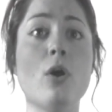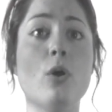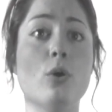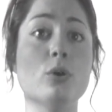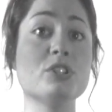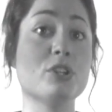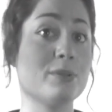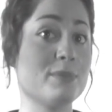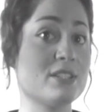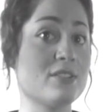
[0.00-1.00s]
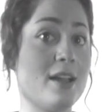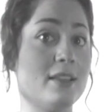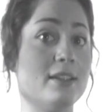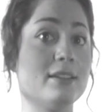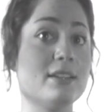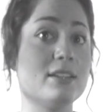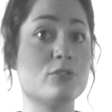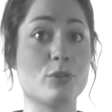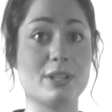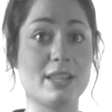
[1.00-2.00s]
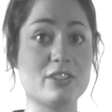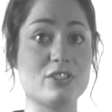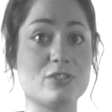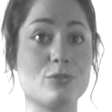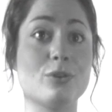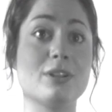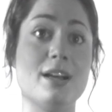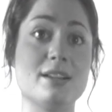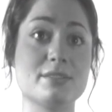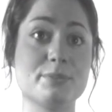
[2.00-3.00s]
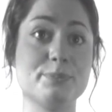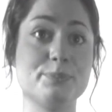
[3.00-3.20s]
or turn them to silent during lectures or class.